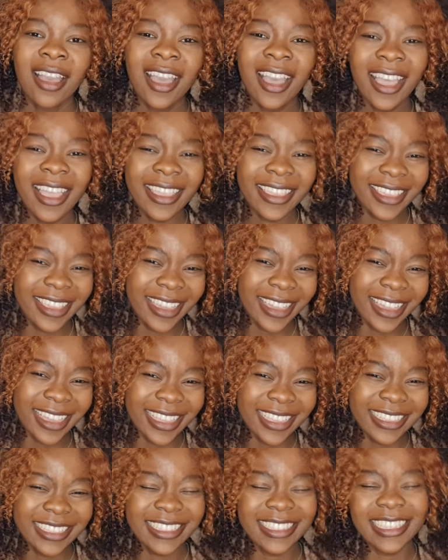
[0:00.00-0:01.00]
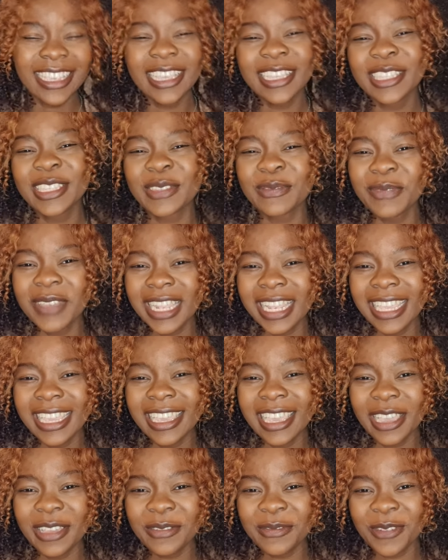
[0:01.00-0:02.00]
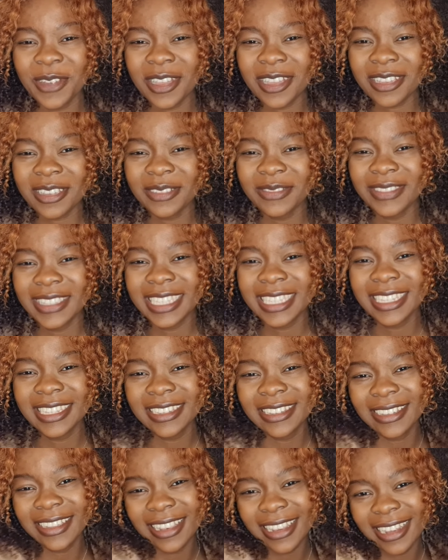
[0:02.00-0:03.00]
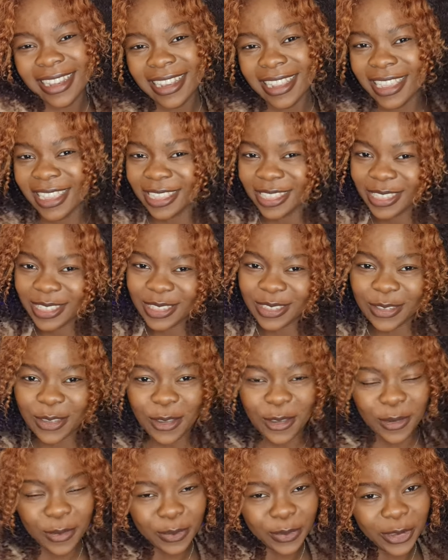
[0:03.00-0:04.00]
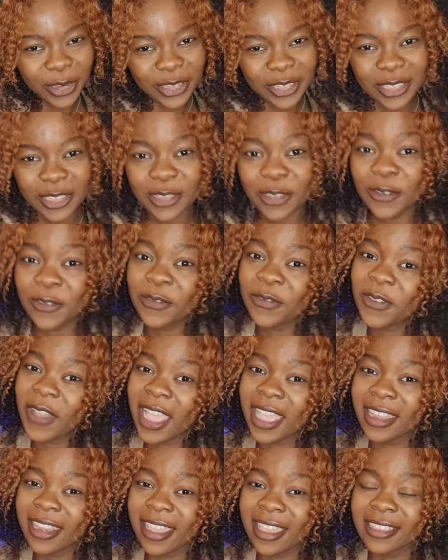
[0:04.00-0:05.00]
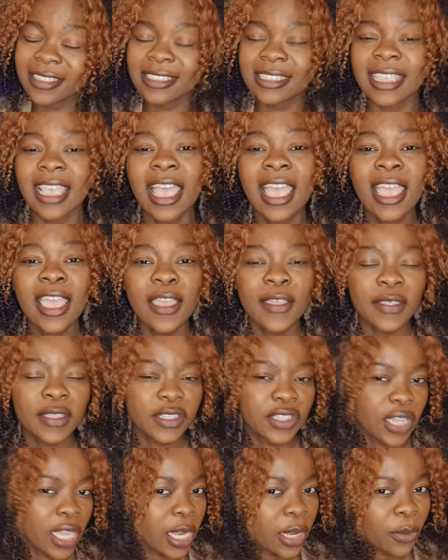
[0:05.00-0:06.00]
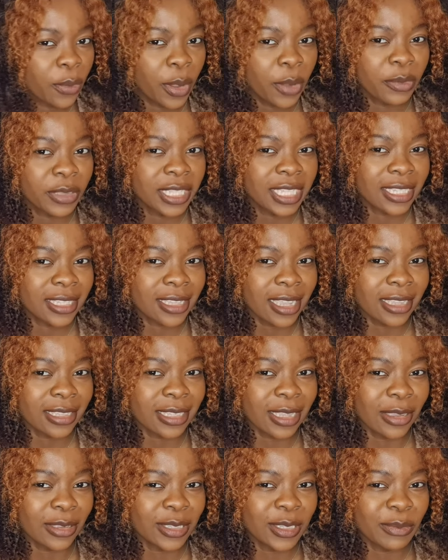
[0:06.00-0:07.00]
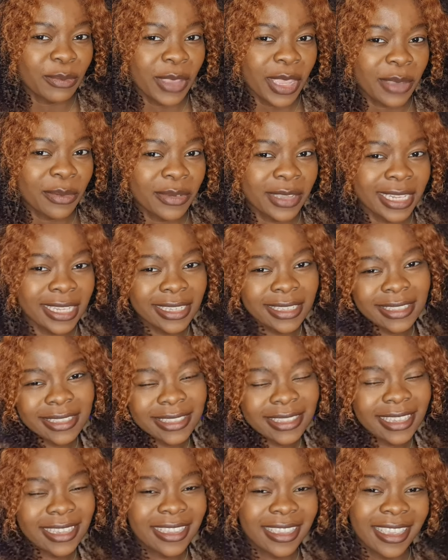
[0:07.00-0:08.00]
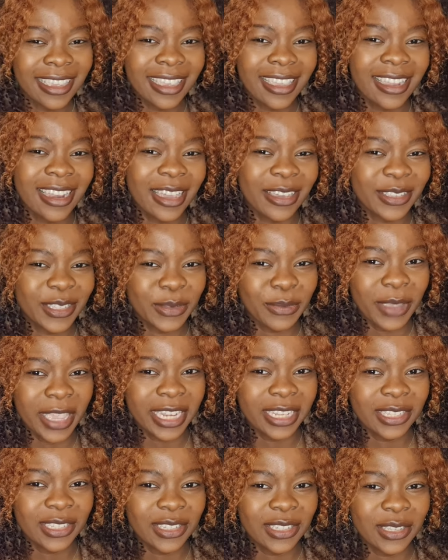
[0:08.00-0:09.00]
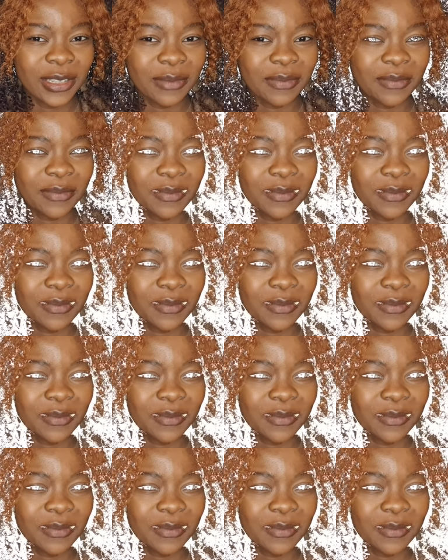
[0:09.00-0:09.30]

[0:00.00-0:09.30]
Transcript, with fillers: Hi guys, it's Millie and welcome to Let's Talk Personal Finance, the channel where we discuss how to make money and how to manage it.